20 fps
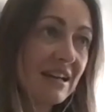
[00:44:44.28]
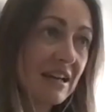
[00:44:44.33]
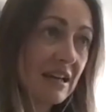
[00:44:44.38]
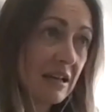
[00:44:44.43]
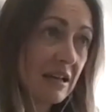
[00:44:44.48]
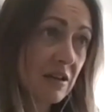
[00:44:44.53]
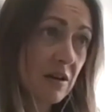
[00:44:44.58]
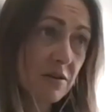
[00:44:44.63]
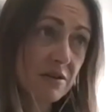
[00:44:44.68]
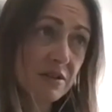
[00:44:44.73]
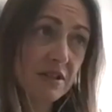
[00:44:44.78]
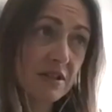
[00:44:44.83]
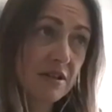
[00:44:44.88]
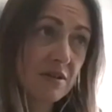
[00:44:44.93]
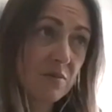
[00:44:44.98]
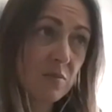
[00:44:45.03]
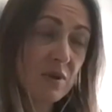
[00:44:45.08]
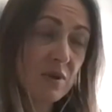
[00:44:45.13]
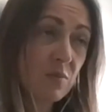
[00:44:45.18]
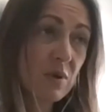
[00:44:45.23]
go
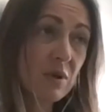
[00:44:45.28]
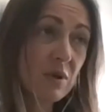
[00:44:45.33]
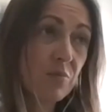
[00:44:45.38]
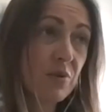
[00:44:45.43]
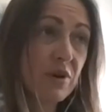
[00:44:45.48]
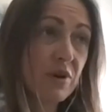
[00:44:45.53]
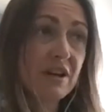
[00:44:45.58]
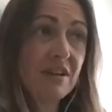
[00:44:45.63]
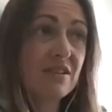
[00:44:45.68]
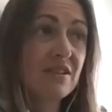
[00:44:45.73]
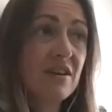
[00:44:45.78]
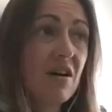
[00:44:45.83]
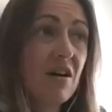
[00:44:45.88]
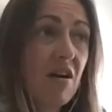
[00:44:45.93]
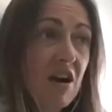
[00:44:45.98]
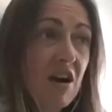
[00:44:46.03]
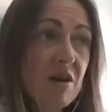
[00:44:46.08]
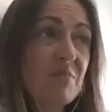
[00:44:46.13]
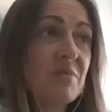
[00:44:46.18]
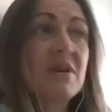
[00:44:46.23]
to we'll bring in the
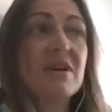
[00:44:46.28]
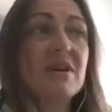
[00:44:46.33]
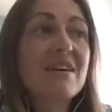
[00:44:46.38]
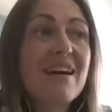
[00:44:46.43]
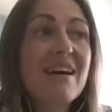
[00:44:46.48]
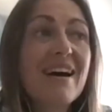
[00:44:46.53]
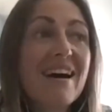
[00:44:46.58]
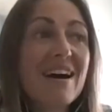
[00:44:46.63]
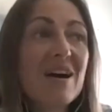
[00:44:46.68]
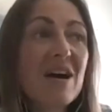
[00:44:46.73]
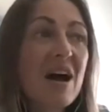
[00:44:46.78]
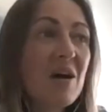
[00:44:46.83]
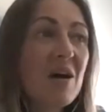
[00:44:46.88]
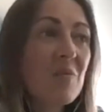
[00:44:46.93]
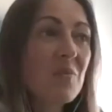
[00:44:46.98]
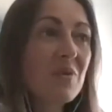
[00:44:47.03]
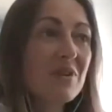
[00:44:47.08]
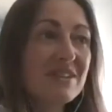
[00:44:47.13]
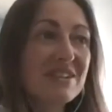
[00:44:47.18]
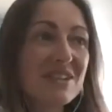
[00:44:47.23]
army
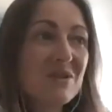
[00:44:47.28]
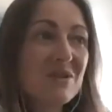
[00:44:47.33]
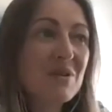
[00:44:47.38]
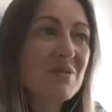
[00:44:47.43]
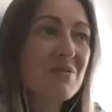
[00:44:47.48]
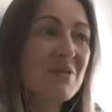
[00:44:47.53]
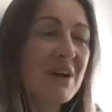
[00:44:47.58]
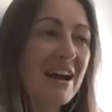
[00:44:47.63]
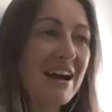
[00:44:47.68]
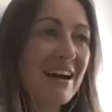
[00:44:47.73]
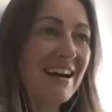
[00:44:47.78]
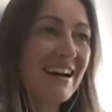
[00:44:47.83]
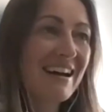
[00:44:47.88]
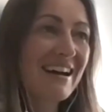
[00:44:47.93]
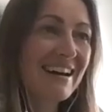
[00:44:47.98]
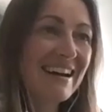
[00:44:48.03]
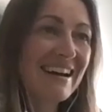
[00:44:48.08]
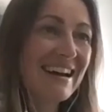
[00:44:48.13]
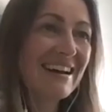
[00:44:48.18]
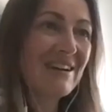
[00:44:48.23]
and we'll do
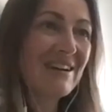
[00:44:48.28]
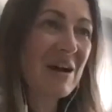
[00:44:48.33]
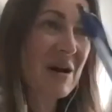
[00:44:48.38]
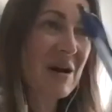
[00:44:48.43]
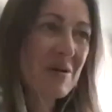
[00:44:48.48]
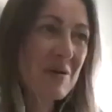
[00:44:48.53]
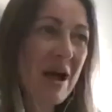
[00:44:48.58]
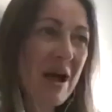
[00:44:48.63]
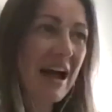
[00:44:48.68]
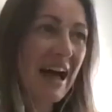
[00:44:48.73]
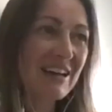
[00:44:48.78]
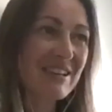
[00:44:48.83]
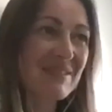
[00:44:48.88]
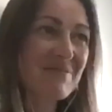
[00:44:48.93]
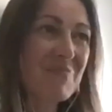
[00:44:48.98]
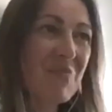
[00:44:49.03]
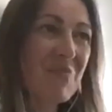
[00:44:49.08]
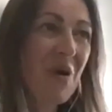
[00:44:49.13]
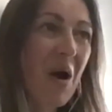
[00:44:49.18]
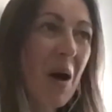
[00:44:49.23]
a
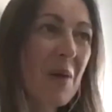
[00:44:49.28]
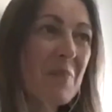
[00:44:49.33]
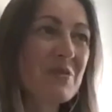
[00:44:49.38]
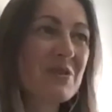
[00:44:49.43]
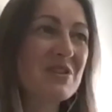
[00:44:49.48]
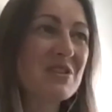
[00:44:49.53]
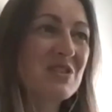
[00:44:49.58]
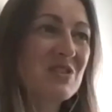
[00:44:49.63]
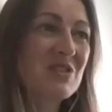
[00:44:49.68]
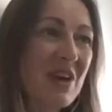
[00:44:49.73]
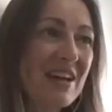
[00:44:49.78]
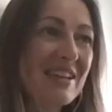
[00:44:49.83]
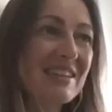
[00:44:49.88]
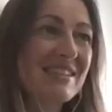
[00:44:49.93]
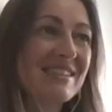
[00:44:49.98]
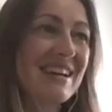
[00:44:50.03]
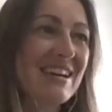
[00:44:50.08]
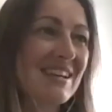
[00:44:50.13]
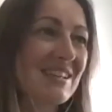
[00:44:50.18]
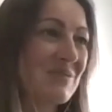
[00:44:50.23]
proper stress
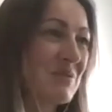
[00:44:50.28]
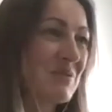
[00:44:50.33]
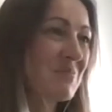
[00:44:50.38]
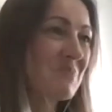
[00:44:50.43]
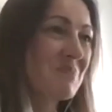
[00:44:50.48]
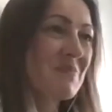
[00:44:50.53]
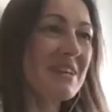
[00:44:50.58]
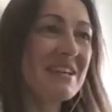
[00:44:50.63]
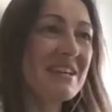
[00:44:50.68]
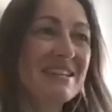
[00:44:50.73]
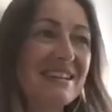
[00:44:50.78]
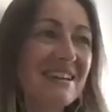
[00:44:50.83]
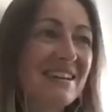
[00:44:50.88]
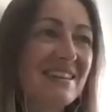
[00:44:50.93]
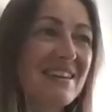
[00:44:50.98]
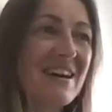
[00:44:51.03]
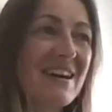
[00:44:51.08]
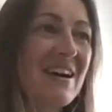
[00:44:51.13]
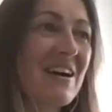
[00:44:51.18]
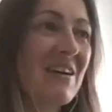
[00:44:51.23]
test with media
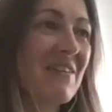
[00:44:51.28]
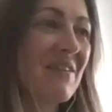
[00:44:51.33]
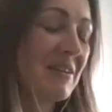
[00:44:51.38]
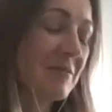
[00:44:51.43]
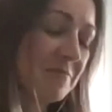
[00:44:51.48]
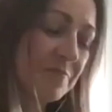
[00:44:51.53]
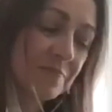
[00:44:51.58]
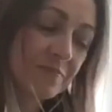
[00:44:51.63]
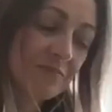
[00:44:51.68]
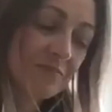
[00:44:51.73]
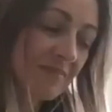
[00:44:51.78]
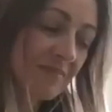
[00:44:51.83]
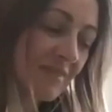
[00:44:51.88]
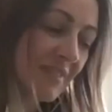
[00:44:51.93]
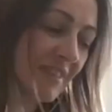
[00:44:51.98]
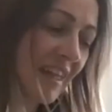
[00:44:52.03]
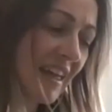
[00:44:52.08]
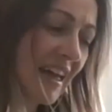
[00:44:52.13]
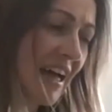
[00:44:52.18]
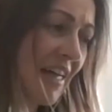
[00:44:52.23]
there, and
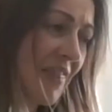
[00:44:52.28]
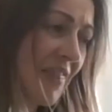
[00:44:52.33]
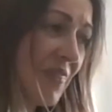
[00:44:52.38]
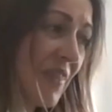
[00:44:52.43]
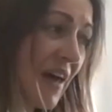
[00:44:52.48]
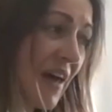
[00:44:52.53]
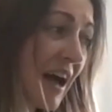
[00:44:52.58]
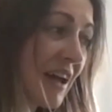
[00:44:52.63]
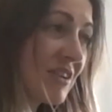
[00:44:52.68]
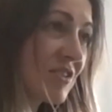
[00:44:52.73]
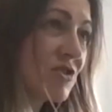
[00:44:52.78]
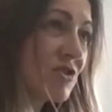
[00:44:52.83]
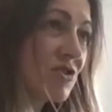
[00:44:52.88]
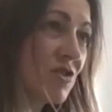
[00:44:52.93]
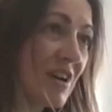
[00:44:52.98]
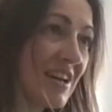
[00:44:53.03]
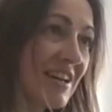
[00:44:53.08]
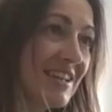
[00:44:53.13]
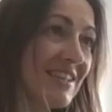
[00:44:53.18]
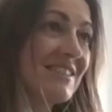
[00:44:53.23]
that
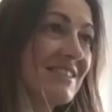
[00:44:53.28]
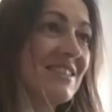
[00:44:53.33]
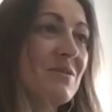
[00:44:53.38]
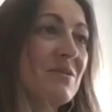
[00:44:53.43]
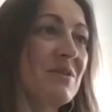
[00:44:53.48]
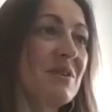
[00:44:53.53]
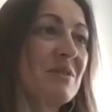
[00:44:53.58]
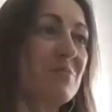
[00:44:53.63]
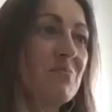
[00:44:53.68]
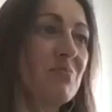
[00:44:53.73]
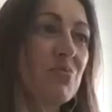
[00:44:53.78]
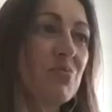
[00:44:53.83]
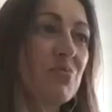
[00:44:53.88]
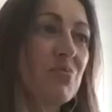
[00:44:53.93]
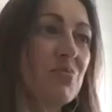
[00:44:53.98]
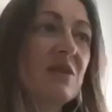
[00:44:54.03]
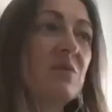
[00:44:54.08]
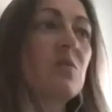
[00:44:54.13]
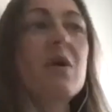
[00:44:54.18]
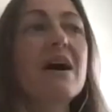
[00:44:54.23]
trains you in a
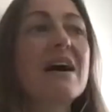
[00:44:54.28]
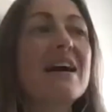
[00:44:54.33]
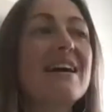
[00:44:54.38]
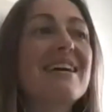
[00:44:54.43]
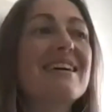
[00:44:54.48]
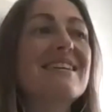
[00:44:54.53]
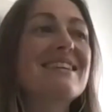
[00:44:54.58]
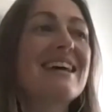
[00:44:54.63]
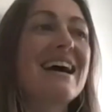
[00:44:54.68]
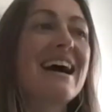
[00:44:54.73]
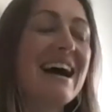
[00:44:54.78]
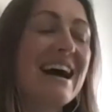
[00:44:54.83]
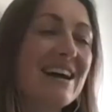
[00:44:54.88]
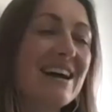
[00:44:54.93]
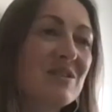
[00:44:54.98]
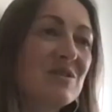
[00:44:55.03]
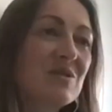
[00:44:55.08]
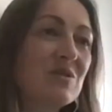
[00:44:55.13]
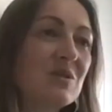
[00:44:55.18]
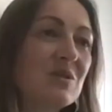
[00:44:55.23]
brilliant way to
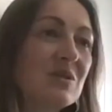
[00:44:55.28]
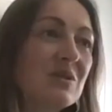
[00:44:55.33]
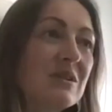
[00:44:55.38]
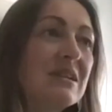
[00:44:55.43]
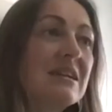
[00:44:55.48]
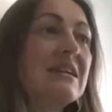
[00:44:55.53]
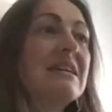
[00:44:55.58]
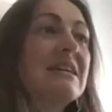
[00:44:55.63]
handle